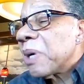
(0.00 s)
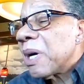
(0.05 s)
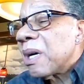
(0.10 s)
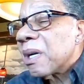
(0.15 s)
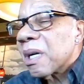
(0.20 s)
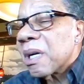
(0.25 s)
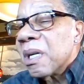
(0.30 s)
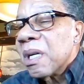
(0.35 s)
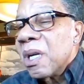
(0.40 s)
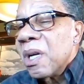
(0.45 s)

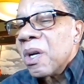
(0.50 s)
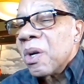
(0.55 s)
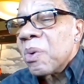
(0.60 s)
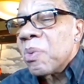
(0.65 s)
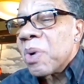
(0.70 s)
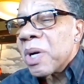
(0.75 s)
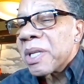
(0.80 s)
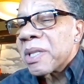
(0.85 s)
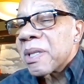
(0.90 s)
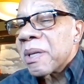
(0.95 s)
punk
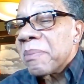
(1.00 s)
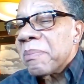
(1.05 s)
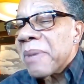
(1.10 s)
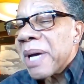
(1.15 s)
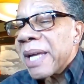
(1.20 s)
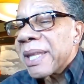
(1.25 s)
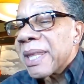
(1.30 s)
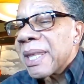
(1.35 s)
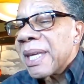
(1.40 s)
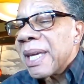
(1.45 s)
wasn't
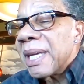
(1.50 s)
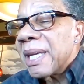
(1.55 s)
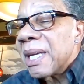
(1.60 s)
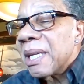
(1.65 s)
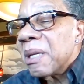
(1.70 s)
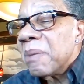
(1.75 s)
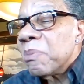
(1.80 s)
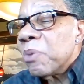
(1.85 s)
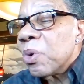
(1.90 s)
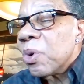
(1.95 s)
my thing
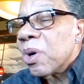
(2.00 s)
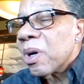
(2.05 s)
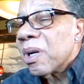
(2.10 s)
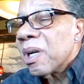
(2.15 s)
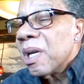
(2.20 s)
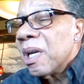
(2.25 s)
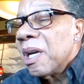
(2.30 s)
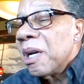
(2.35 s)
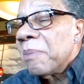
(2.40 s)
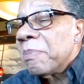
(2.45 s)
anymore,
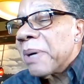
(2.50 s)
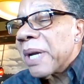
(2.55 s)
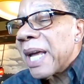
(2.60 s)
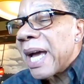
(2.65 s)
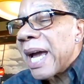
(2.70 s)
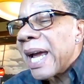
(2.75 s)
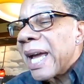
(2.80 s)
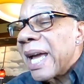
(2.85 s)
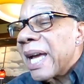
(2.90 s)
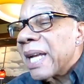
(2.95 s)
but
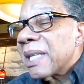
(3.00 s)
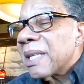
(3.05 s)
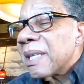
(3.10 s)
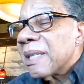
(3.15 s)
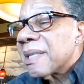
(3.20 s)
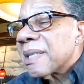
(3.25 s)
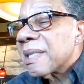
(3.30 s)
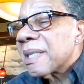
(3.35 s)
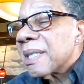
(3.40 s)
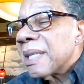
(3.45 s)
I had to
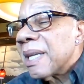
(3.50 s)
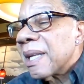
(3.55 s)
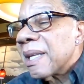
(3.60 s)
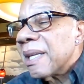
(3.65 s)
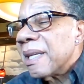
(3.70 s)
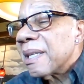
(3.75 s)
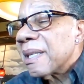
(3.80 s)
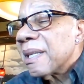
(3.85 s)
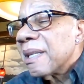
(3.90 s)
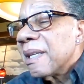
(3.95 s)
sell
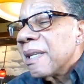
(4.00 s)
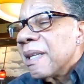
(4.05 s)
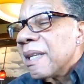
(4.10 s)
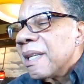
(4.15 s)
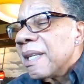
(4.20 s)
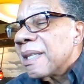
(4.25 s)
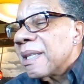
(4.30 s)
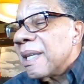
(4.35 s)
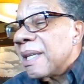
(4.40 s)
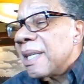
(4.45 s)
it
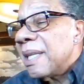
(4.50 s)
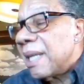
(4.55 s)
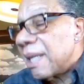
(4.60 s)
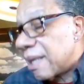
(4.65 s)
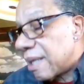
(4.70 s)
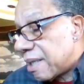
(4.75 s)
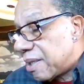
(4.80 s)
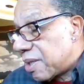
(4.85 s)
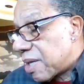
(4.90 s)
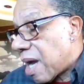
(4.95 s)
to
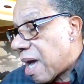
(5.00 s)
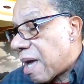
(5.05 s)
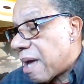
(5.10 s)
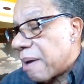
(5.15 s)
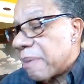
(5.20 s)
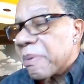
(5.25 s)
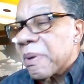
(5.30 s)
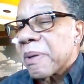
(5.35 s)
get the job.